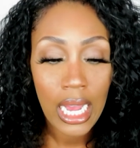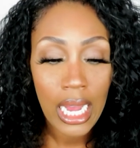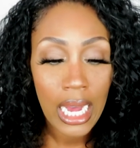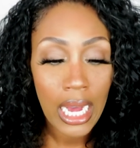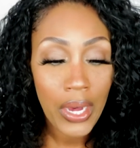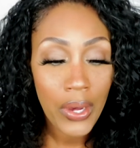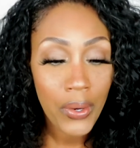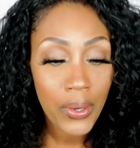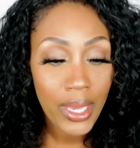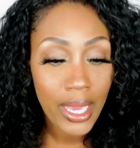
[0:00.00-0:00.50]

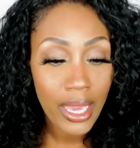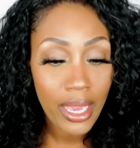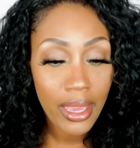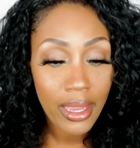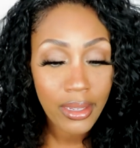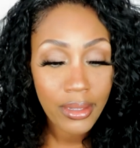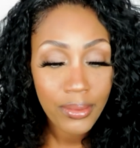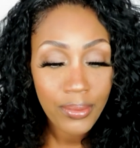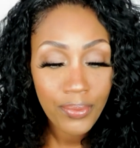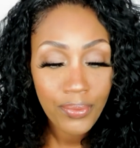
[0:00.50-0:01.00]

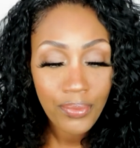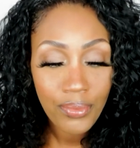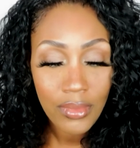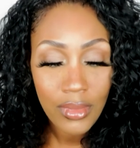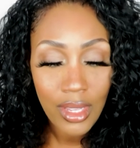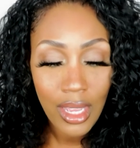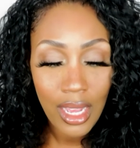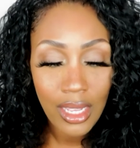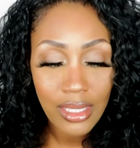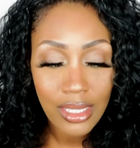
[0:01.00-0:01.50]
Okay,
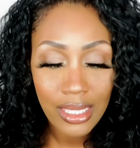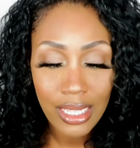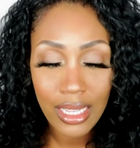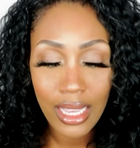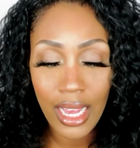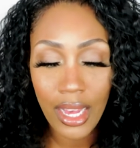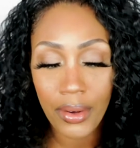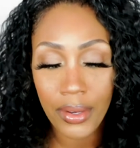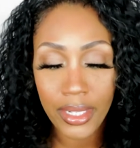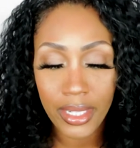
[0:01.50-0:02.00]
I see
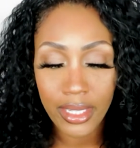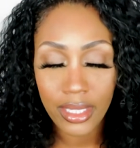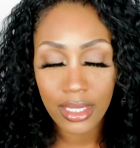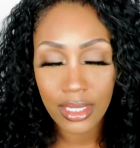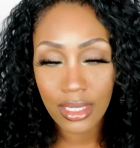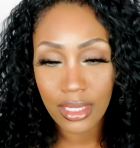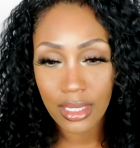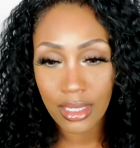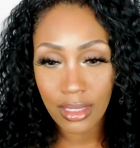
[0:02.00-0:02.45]
how it is.